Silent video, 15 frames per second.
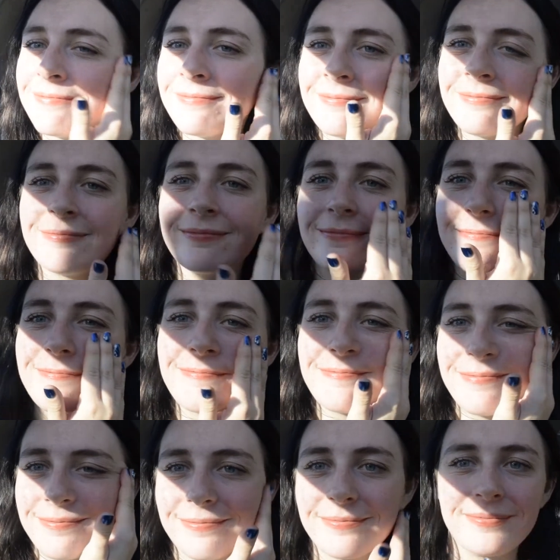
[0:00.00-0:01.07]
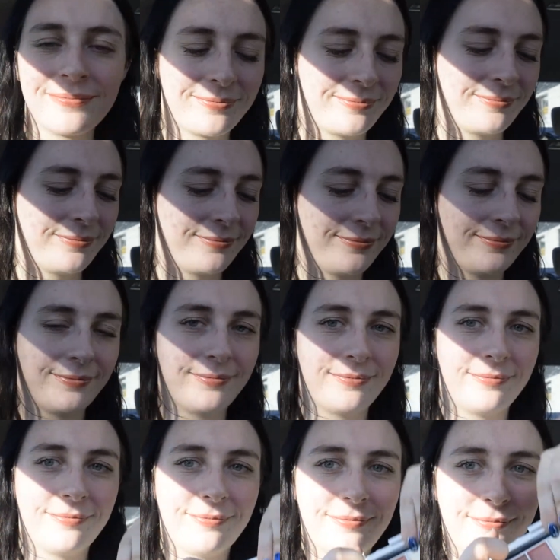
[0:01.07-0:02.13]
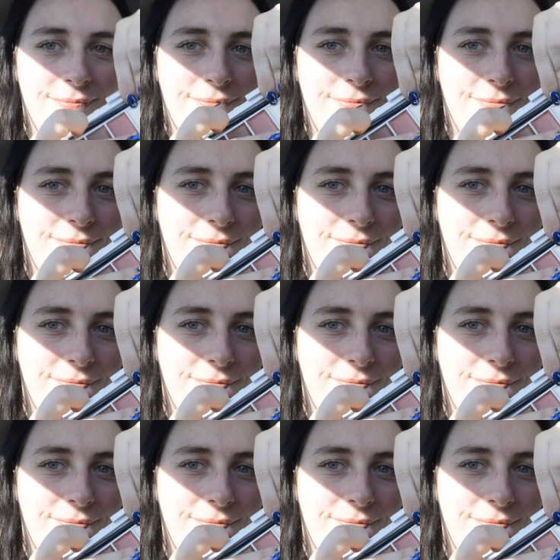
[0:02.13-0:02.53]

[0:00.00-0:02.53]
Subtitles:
It stayed on. It's been about an hour